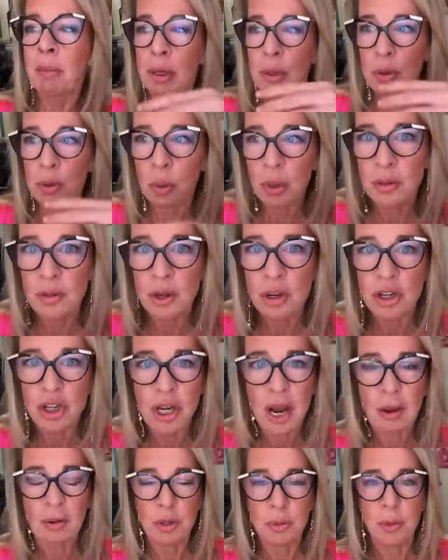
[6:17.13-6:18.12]
but it was one of those
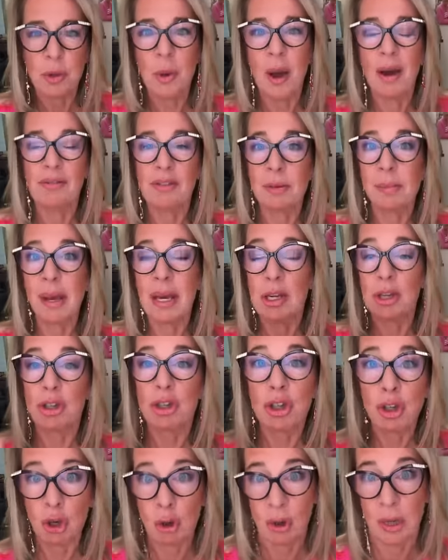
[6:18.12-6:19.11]
showers where you have to make a
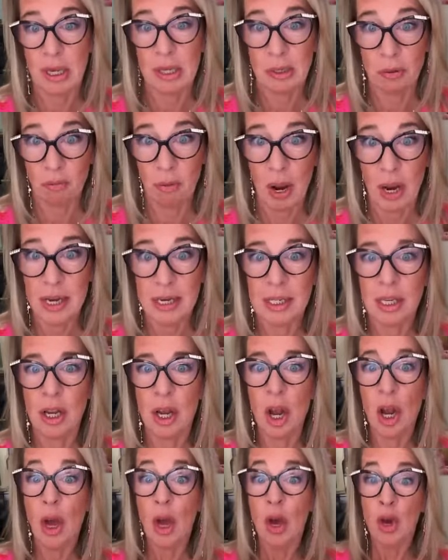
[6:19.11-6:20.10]
choice, right?
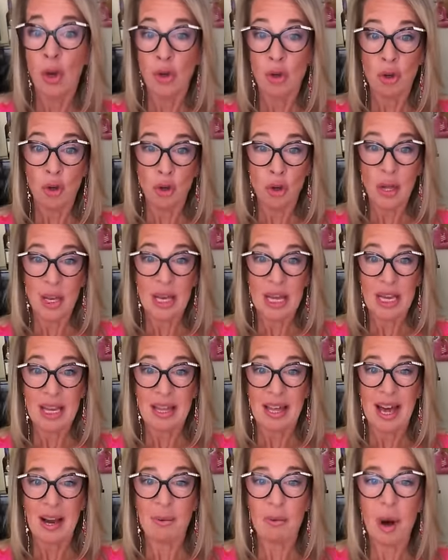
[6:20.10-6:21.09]
You're
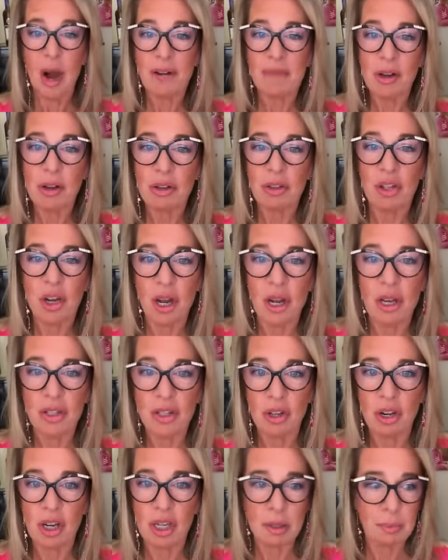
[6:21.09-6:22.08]
either... Why have I got
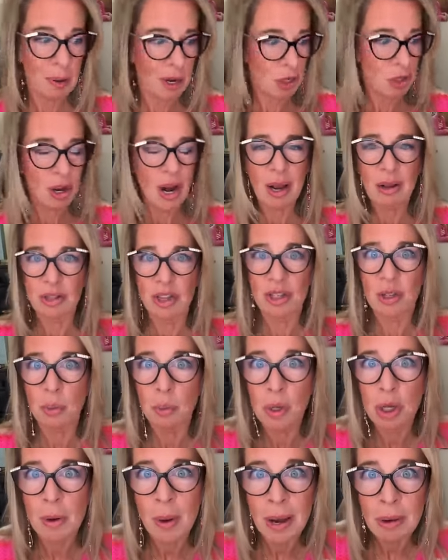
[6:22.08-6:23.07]
tights on under my
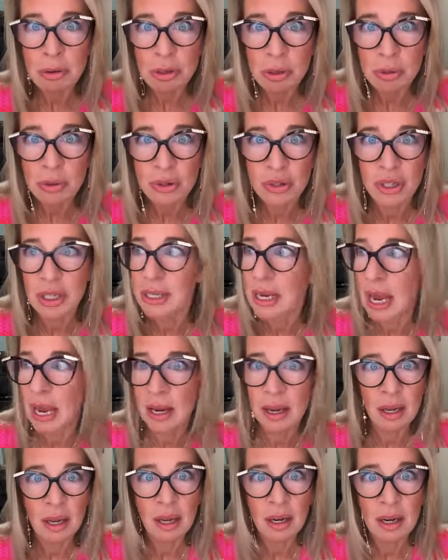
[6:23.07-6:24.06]
trousers? Were you outdoors
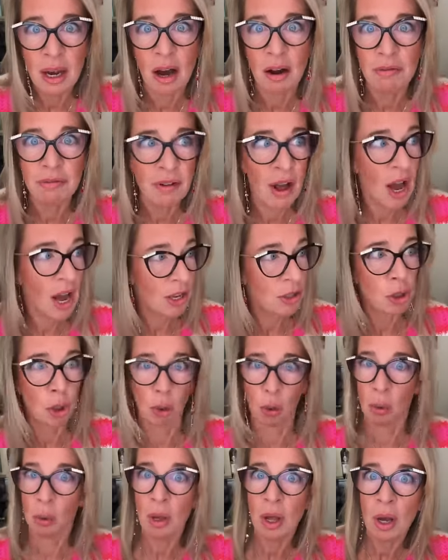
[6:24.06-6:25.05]
today, love,
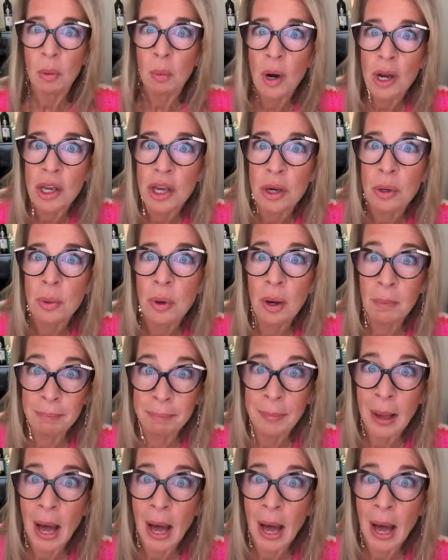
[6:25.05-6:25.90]
at all? Were you?